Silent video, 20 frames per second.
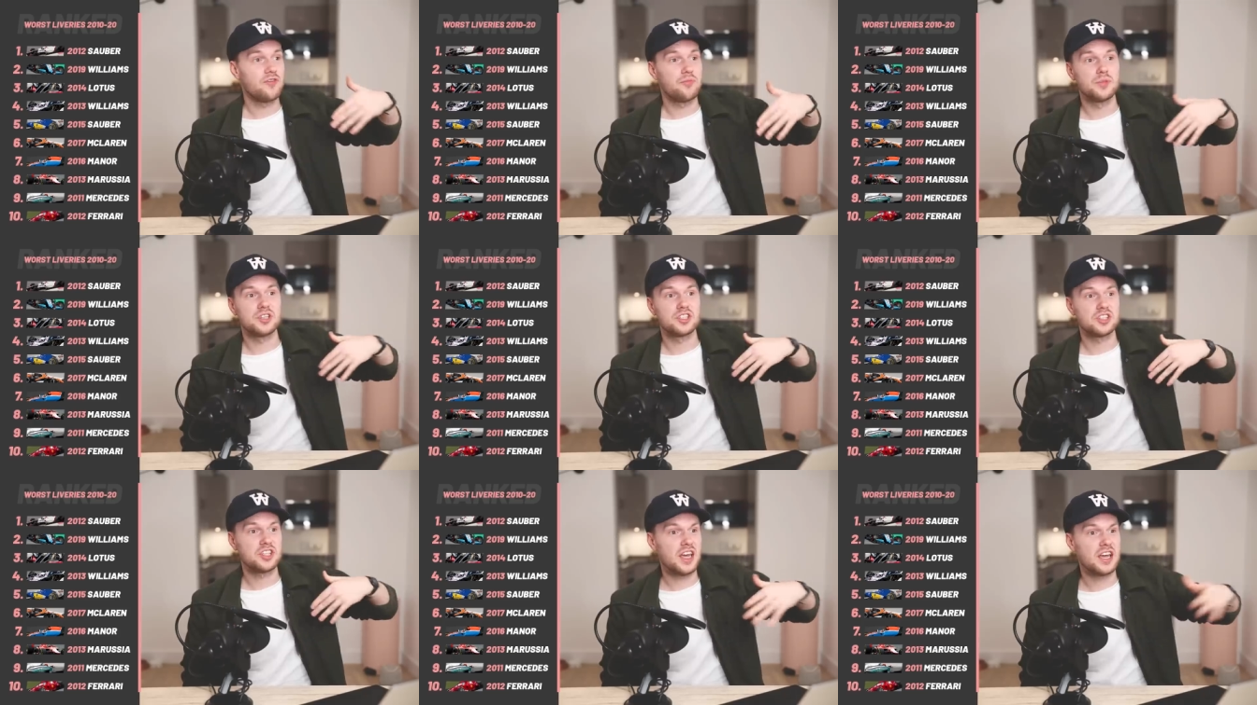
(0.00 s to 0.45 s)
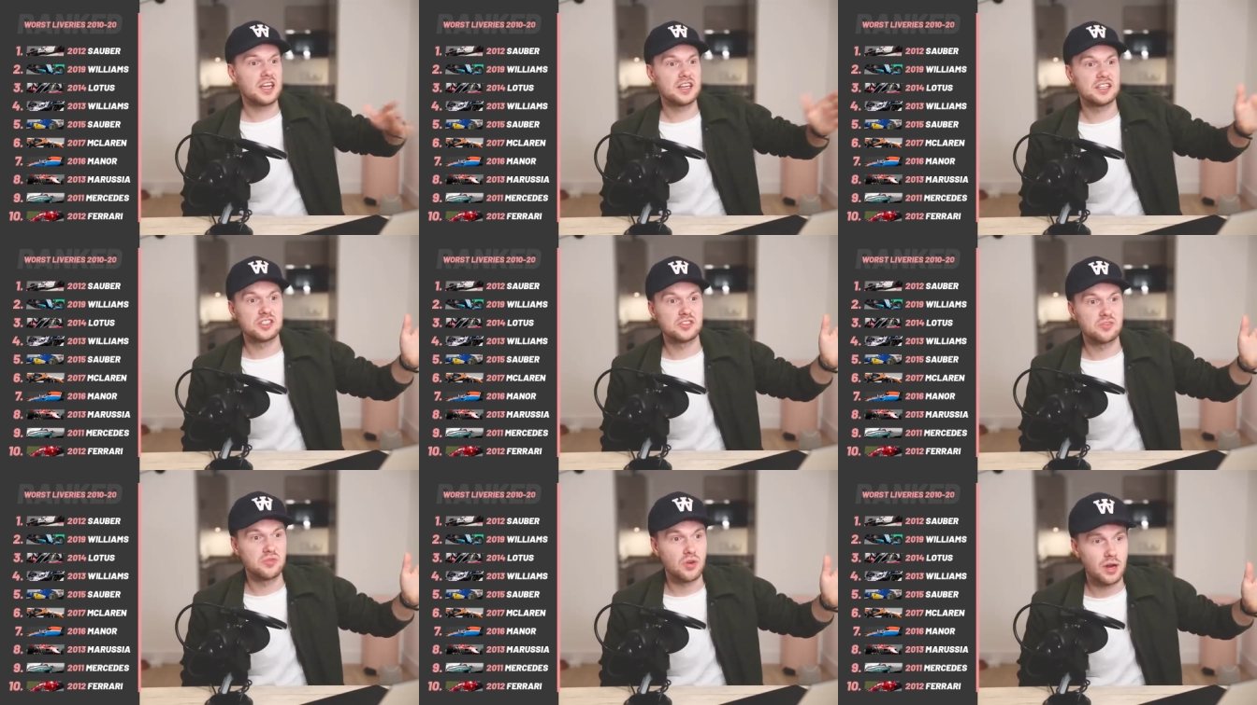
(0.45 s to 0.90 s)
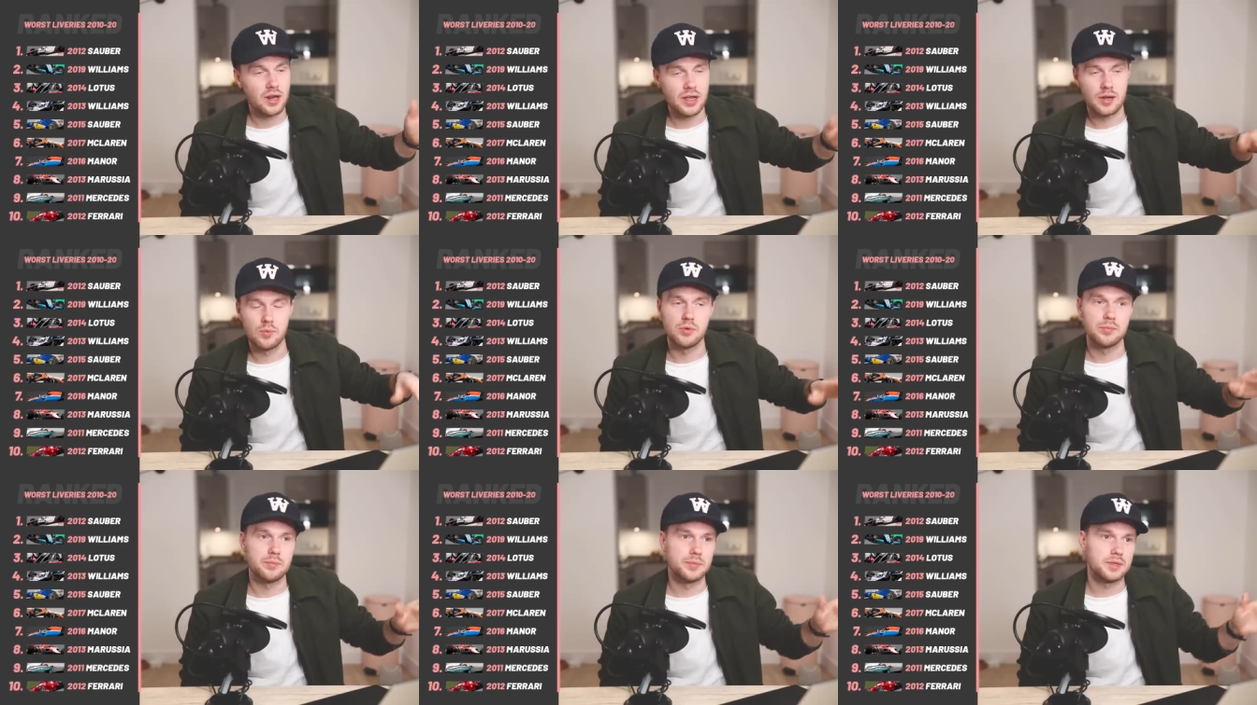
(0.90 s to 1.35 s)
If Mercedes, ro-
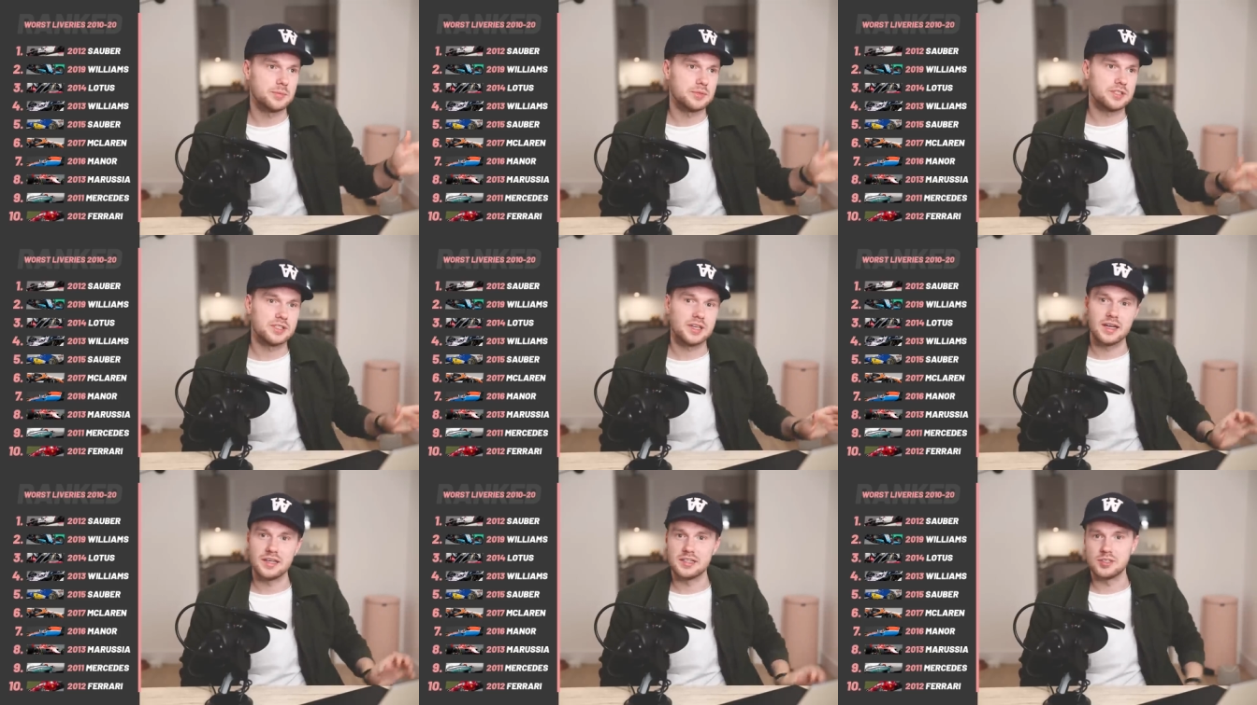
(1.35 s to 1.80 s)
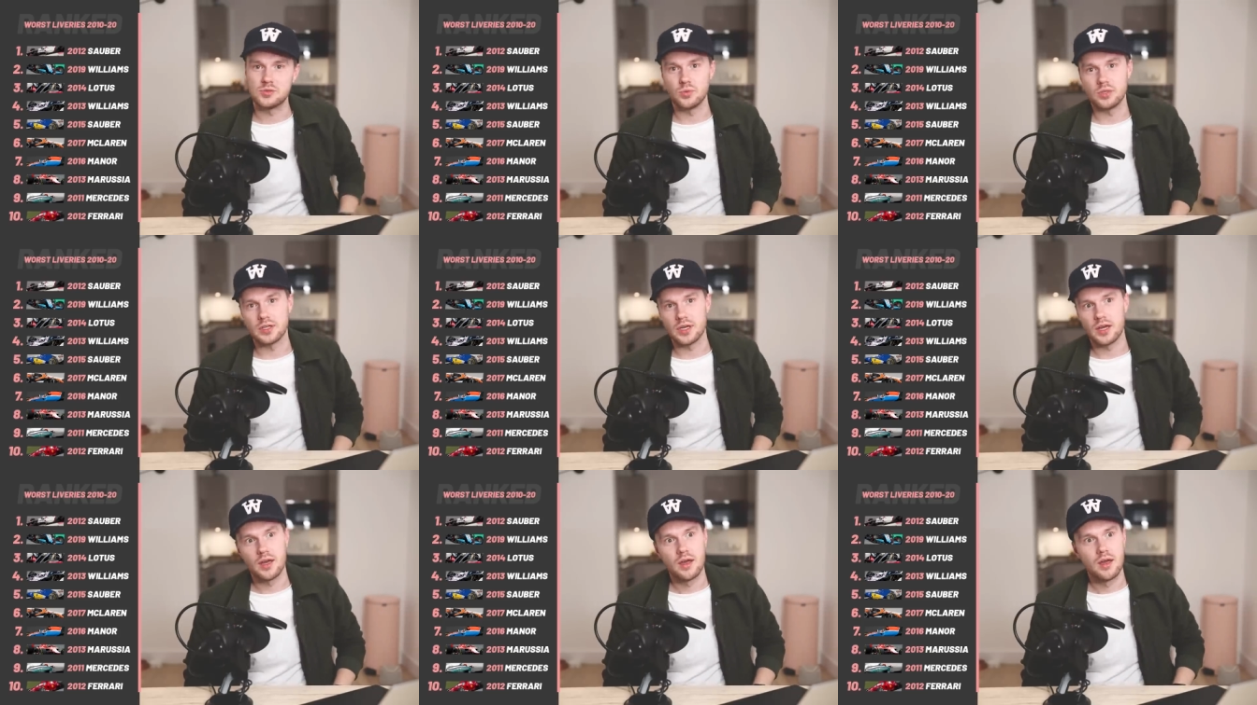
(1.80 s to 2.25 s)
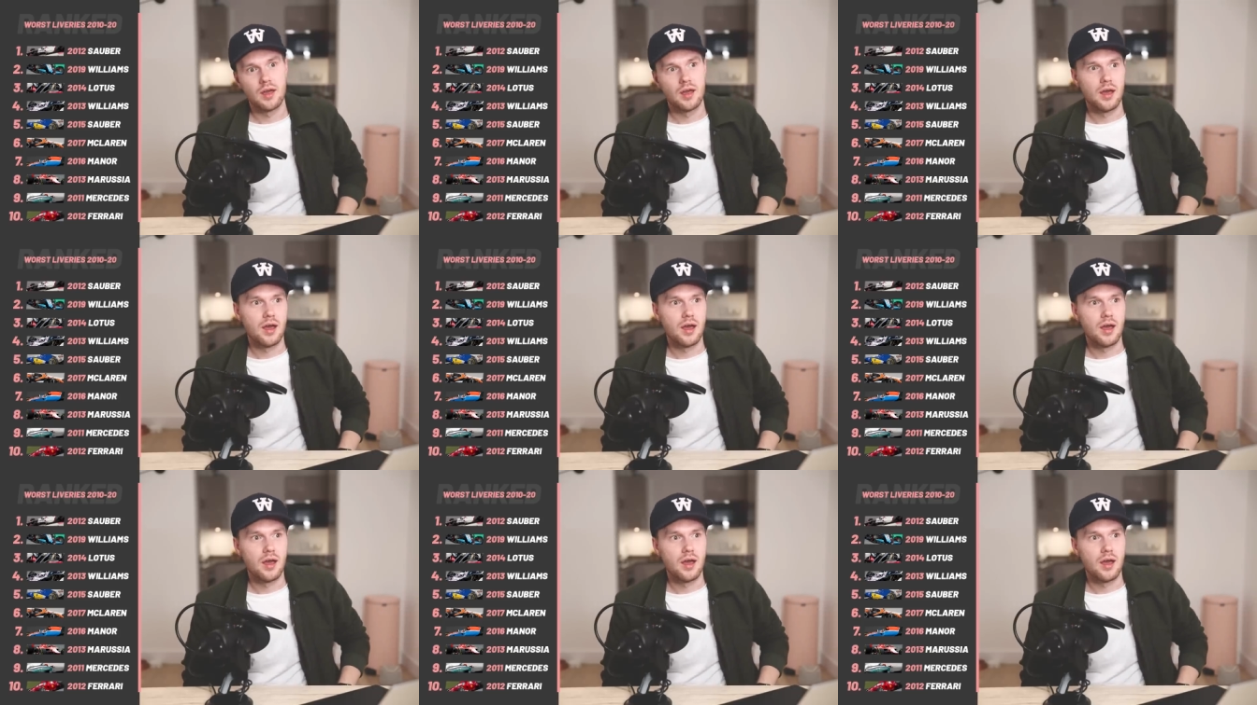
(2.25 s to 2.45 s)
it wouldn't be Mercedes, would it?